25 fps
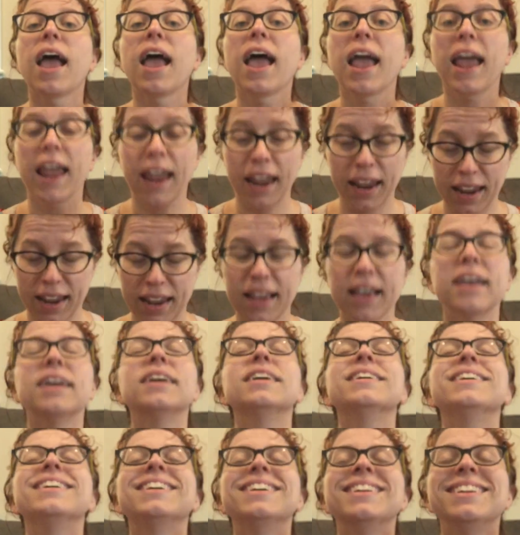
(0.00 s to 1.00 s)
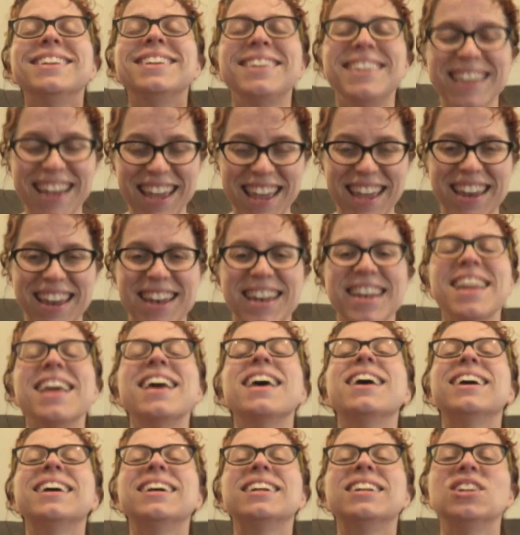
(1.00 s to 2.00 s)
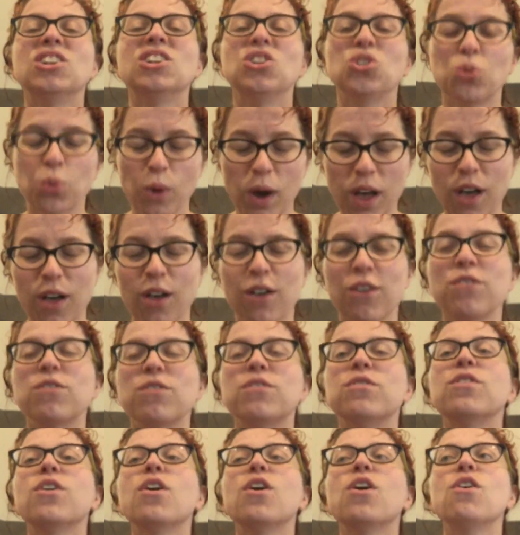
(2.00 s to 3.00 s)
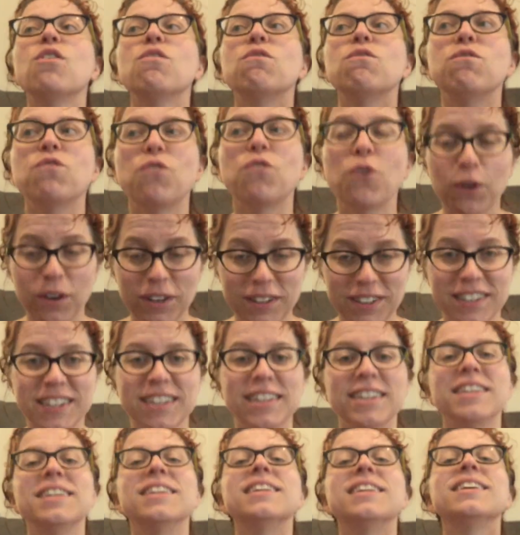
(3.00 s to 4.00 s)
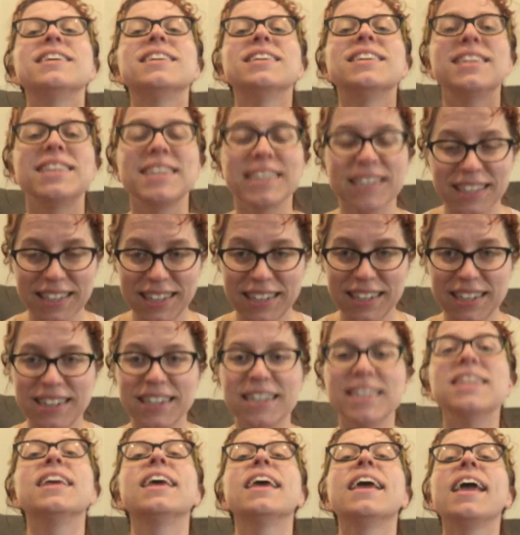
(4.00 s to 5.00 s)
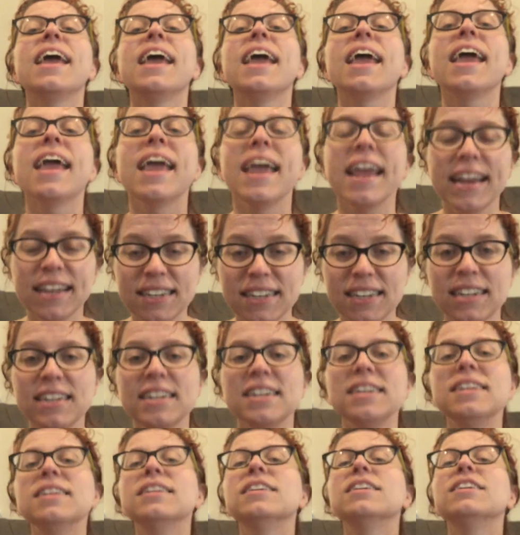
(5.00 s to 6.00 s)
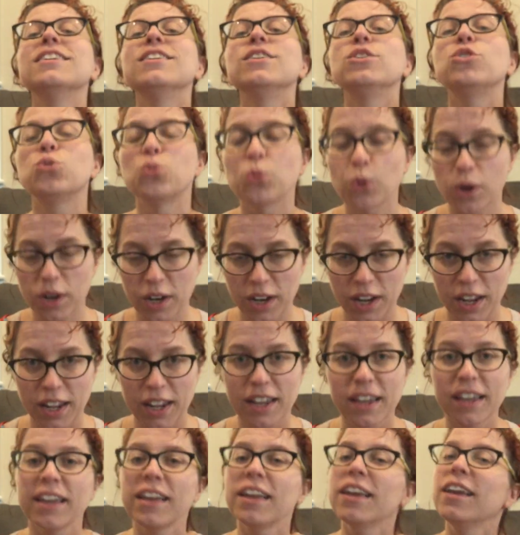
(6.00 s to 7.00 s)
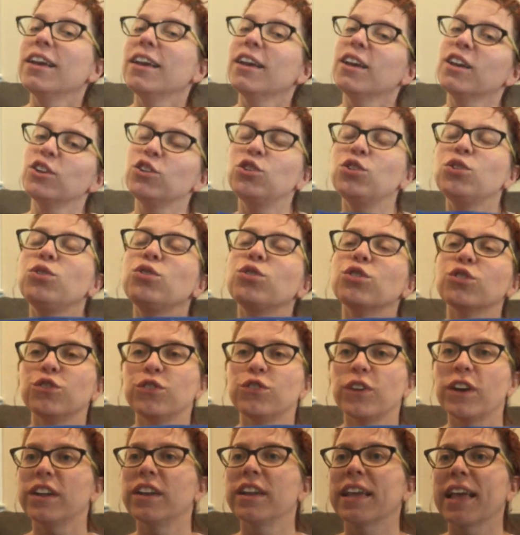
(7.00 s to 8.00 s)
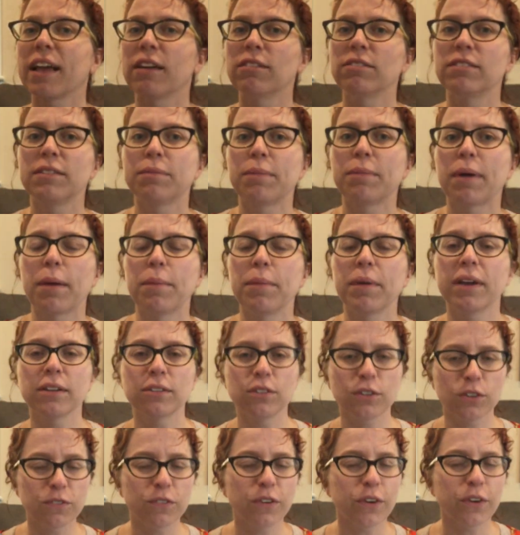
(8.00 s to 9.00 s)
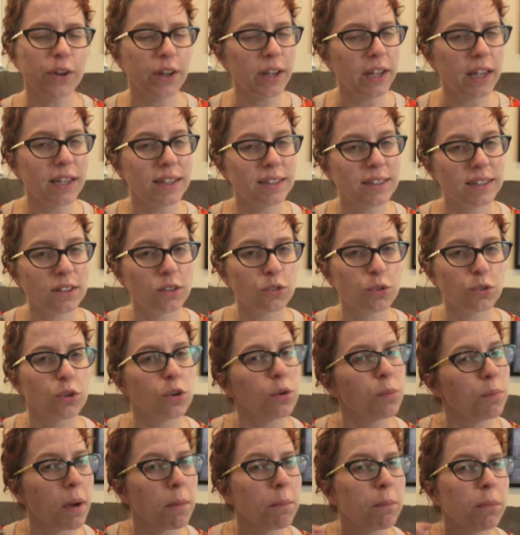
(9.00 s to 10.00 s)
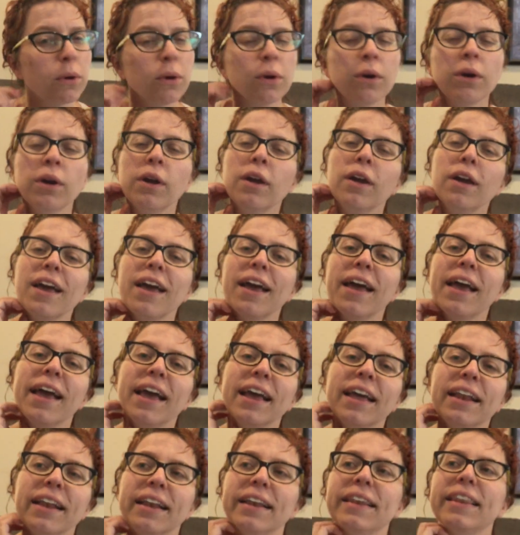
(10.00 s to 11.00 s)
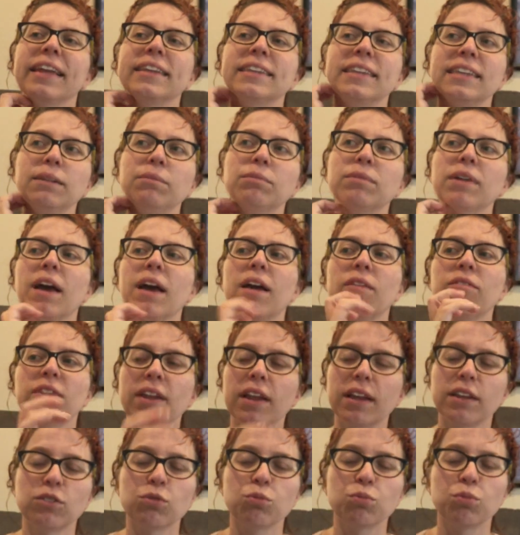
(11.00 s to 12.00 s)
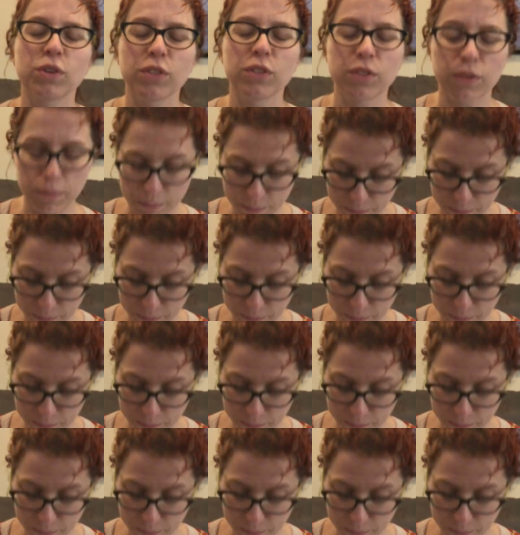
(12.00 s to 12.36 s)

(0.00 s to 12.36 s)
8, 10, 12, 14, 16, 18, 20. 2s are fun to count by because they're very easy to remember and they seem to have a nice rhythm.